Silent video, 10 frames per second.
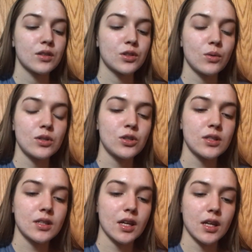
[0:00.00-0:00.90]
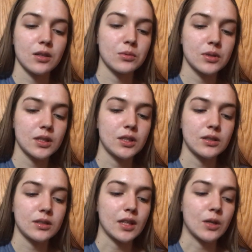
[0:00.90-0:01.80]
So it's just like a really
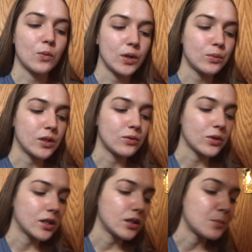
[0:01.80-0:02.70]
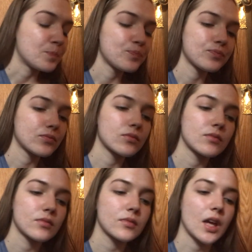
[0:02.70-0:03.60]
good like win-win for him.
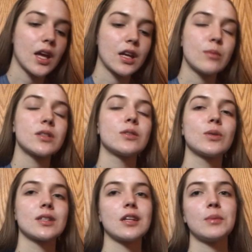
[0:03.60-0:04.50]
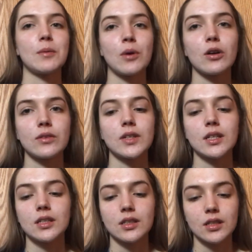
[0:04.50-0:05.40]
And I'm just so excited to be a part of
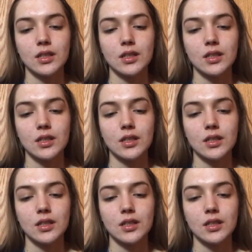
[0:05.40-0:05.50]
it.